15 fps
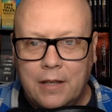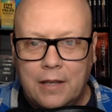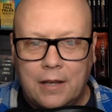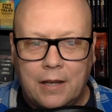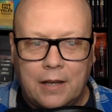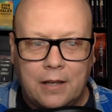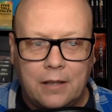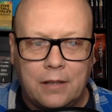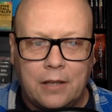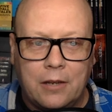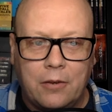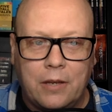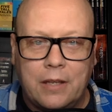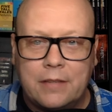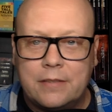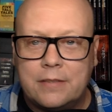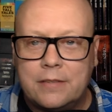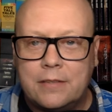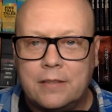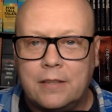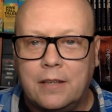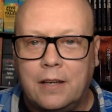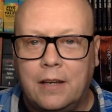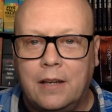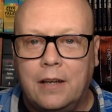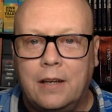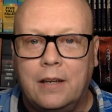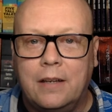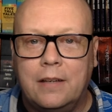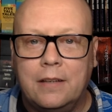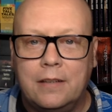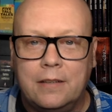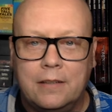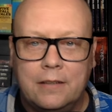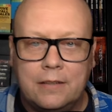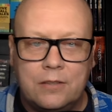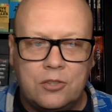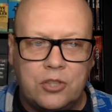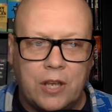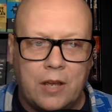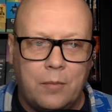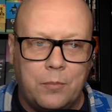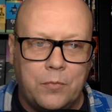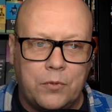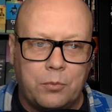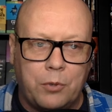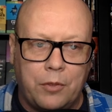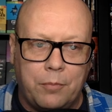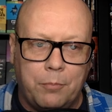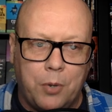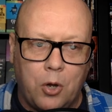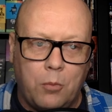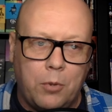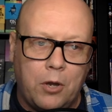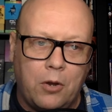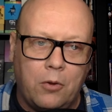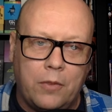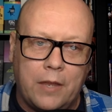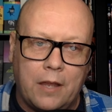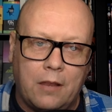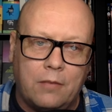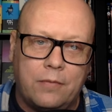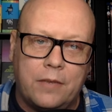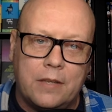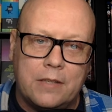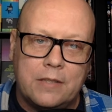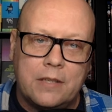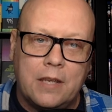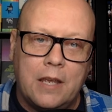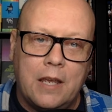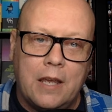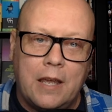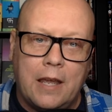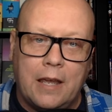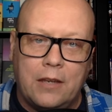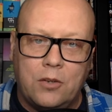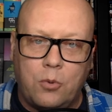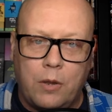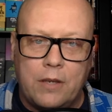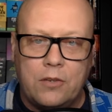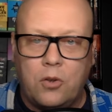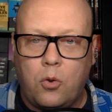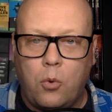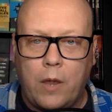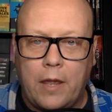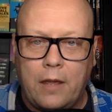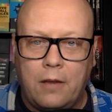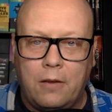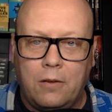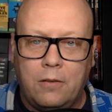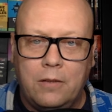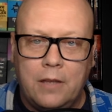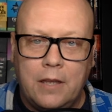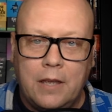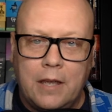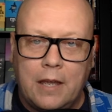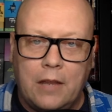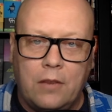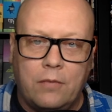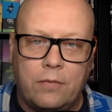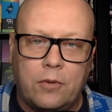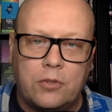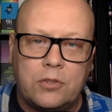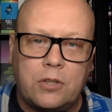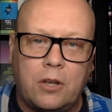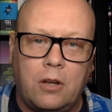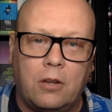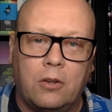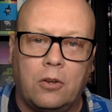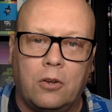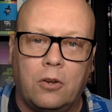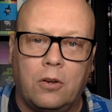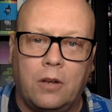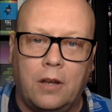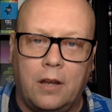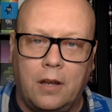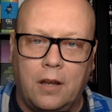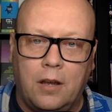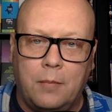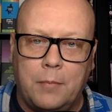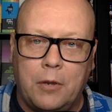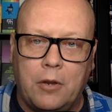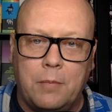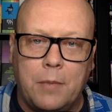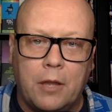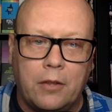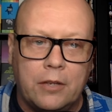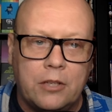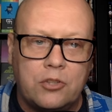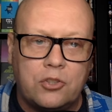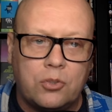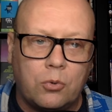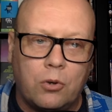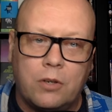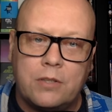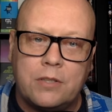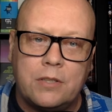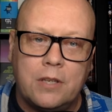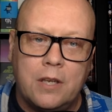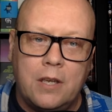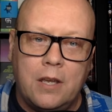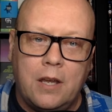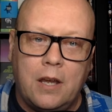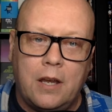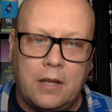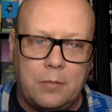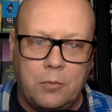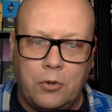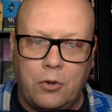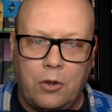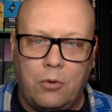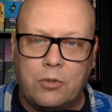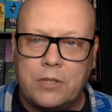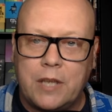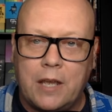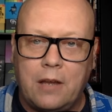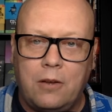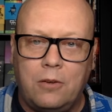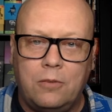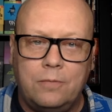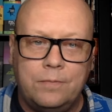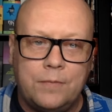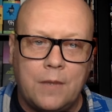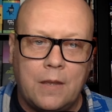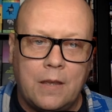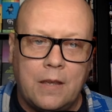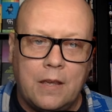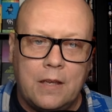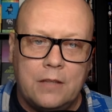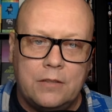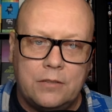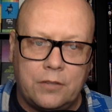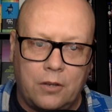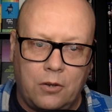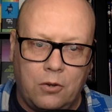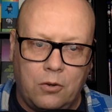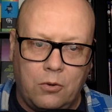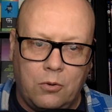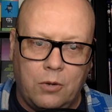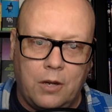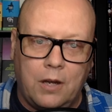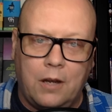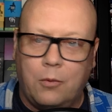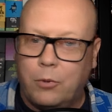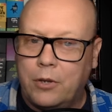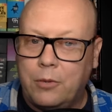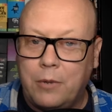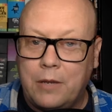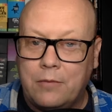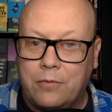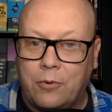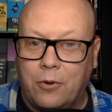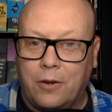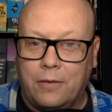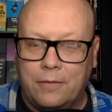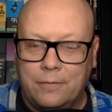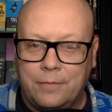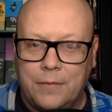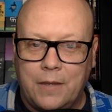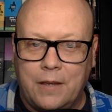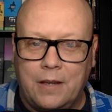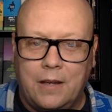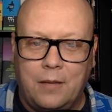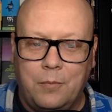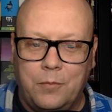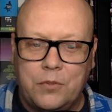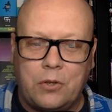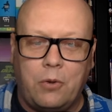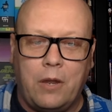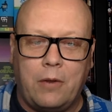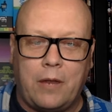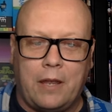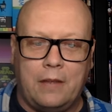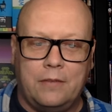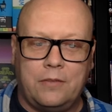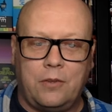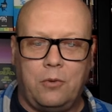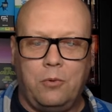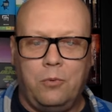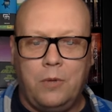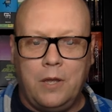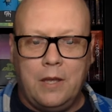hilarious gems with Bobo the Elephant and Quentin Quayle, and the first color Merry Melodies short, Honeymoon Hotel. So what are you waiting for? So